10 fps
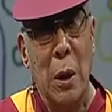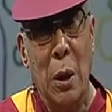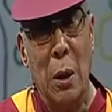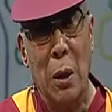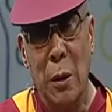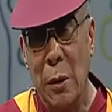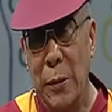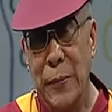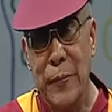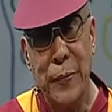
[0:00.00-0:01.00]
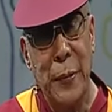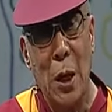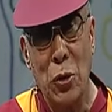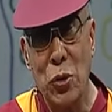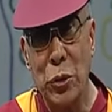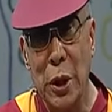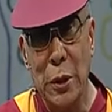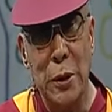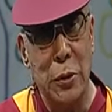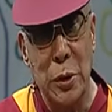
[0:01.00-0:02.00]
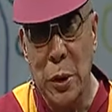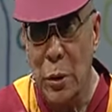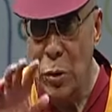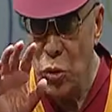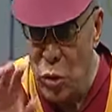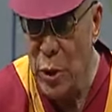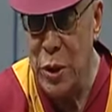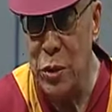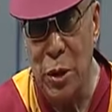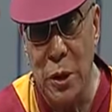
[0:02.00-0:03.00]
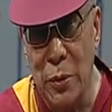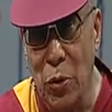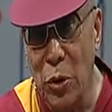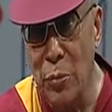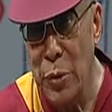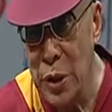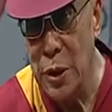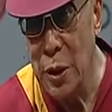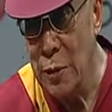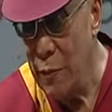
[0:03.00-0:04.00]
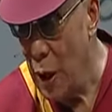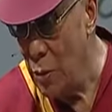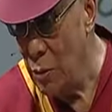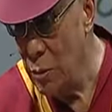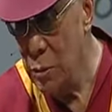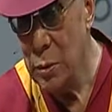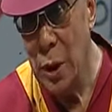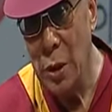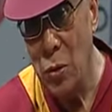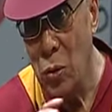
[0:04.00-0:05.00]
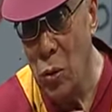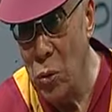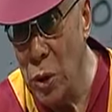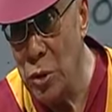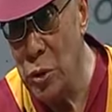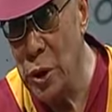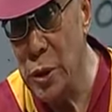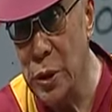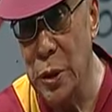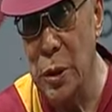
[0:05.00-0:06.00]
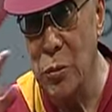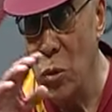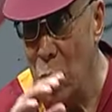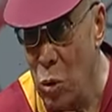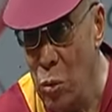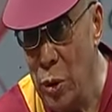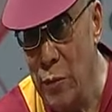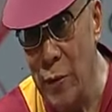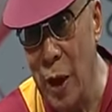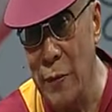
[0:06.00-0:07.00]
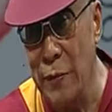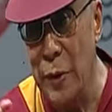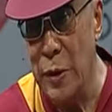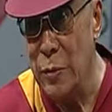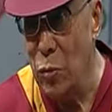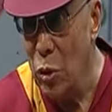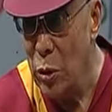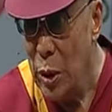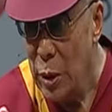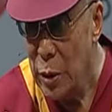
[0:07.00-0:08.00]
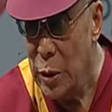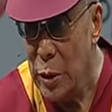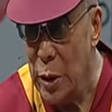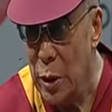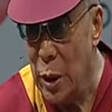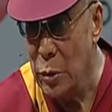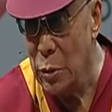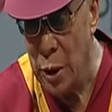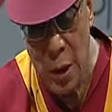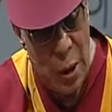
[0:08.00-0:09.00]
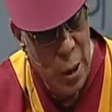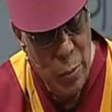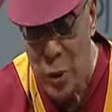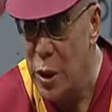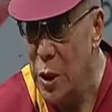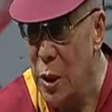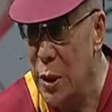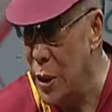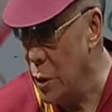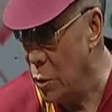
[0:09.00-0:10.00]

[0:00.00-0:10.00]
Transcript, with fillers: uh, two things, you see, too much stress about material value, and whole education system, whole way of life is more materialistic